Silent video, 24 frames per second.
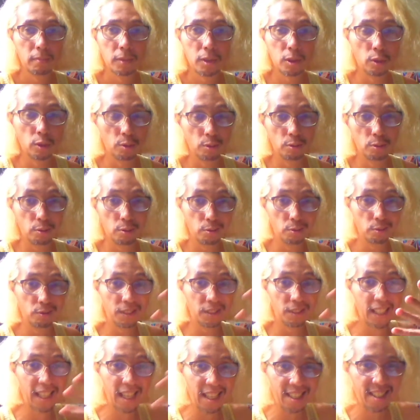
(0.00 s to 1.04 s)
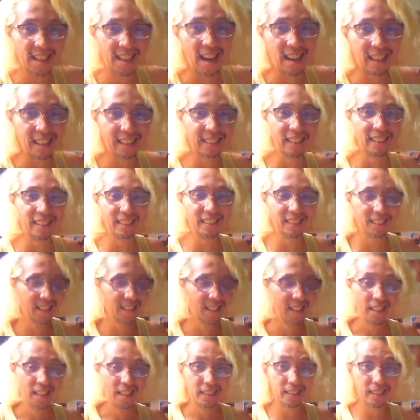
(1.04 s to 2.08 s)
So, nagets kagad ng
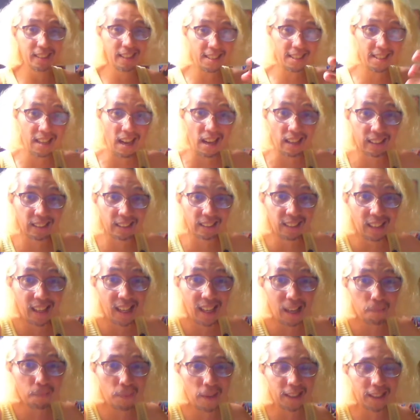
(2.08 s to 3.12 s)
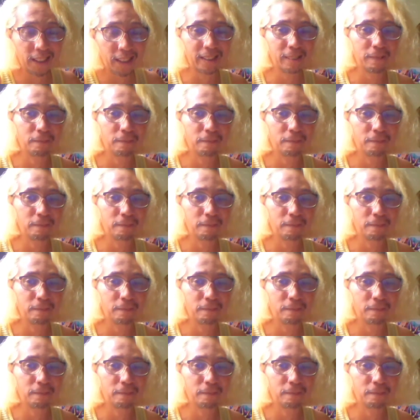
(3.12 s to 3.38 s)
apat.